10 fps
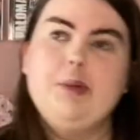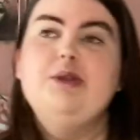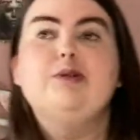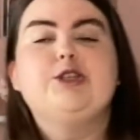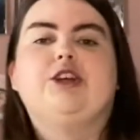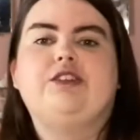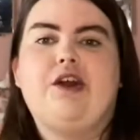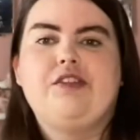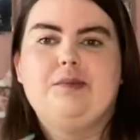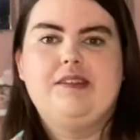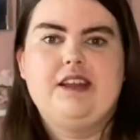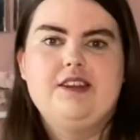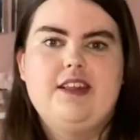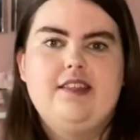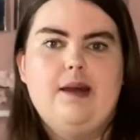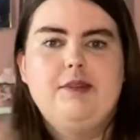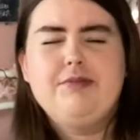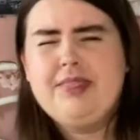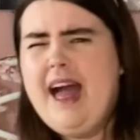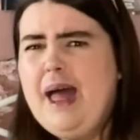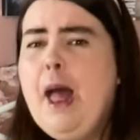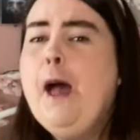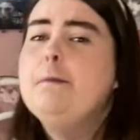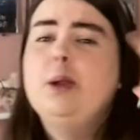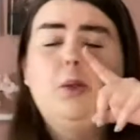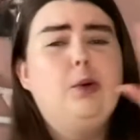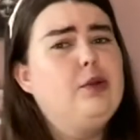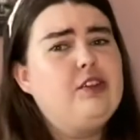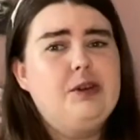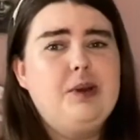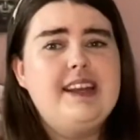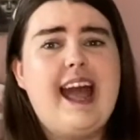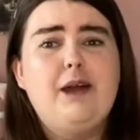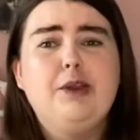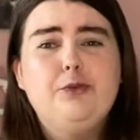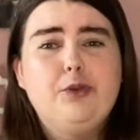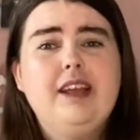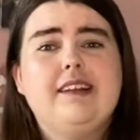not just customization in terms of that, but also in how you read.